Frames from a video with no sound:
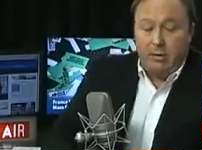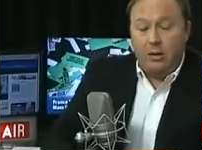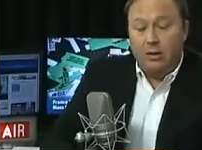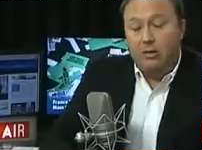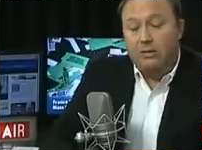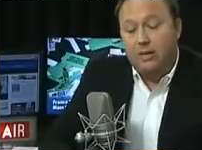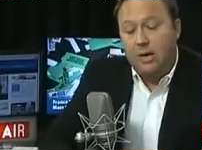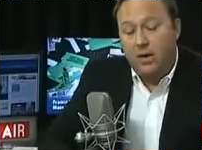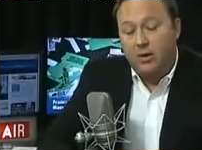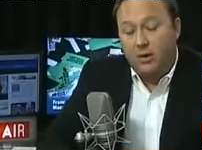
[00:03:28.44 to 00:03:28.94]

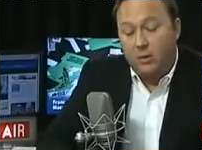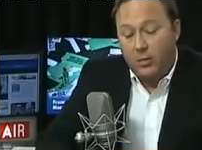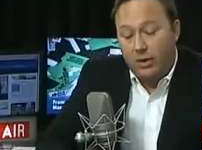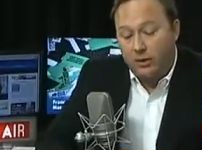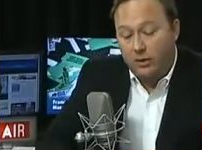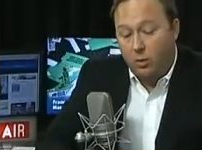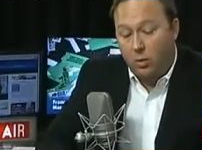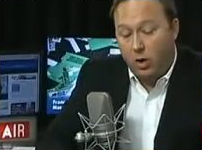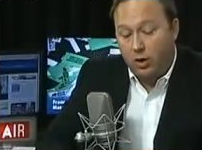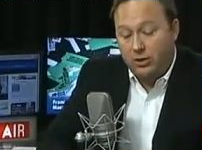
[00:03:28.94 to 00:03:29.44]

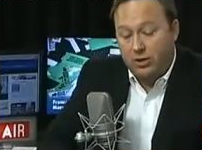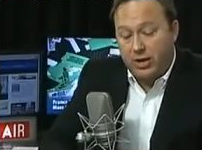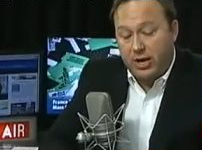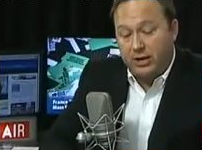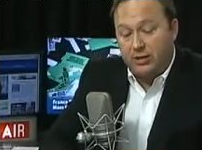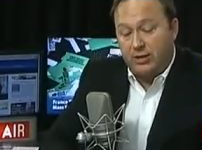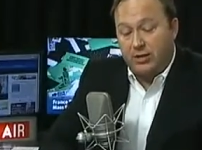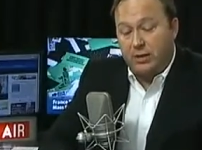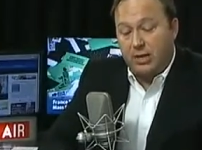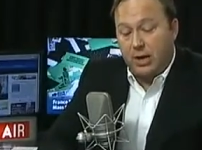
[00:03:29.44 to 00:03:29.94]
Continuing, the worst
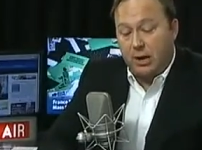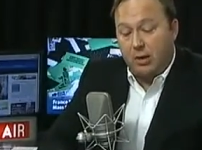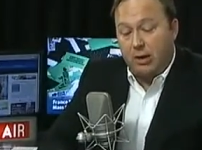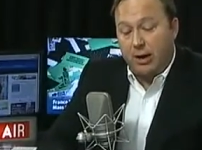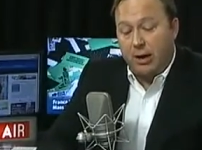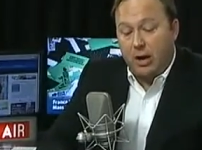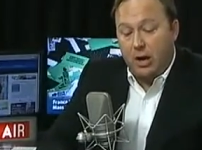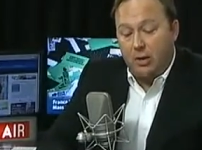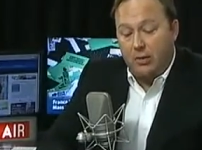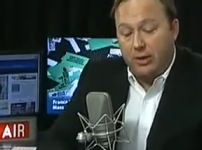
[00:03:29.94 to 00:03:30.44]
case
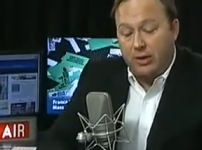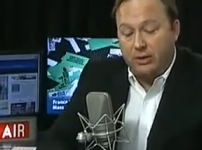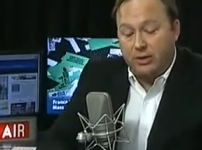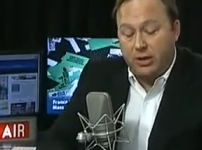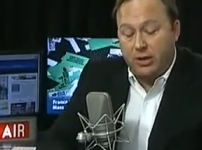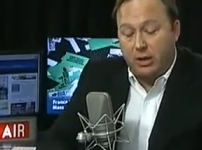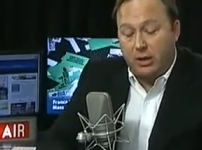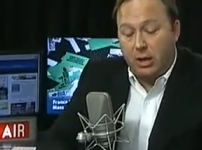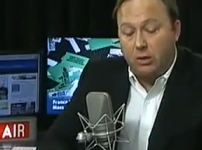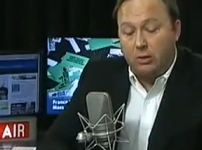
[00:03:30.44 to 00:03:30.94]
scenario is
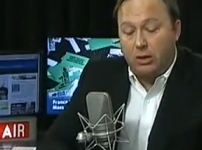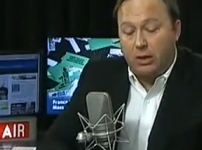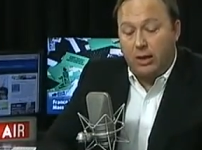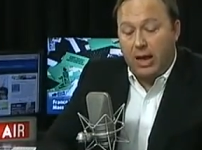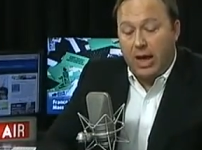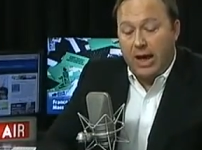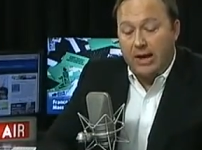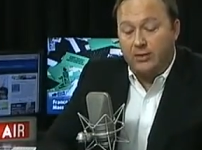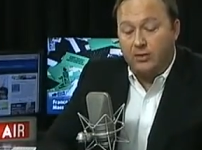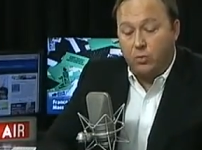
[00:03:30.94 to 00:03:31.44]
that
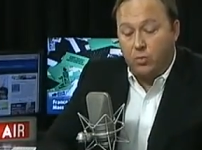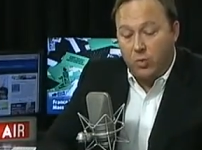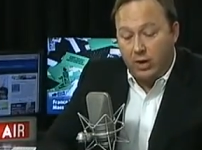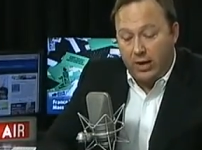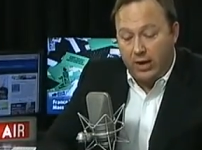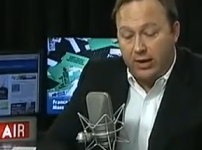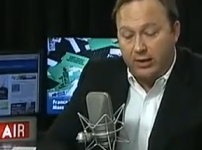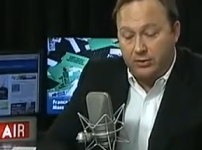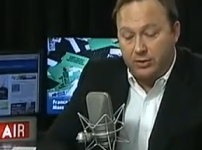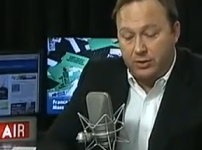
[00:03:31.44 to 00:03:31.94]
localized
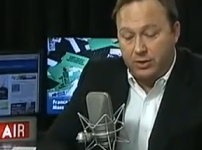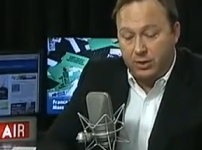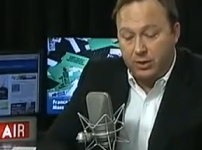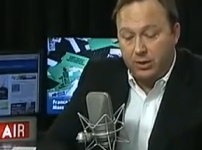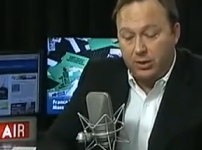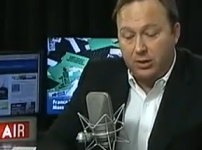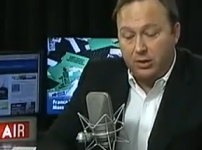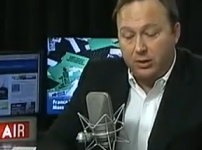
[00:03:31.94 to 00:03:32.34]
winds